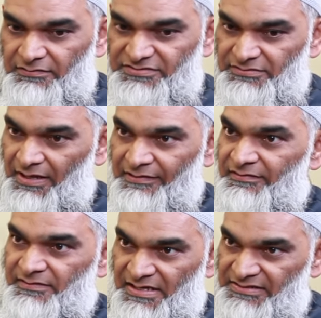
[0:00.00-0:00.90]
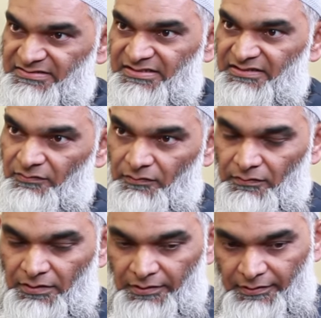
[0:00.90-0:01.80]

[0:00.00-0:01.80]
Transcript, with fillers: out to either 19 or